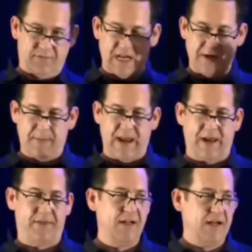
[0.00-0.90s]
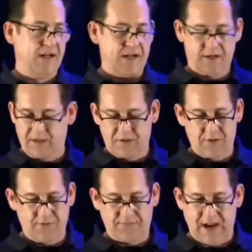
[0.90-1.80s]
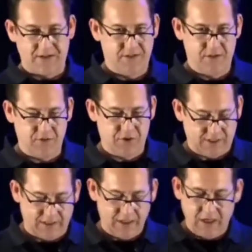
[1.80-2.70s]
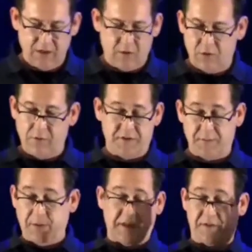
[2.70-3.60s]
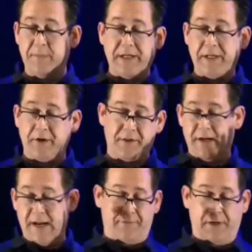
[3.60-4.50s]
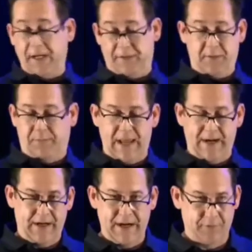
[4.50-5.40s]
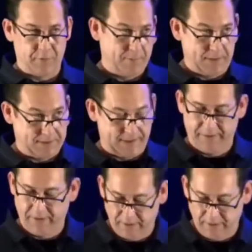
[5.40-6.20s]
flight path. Too fast, too straight. Or it was the biggest meteor that never hit the planet and everyone missed it.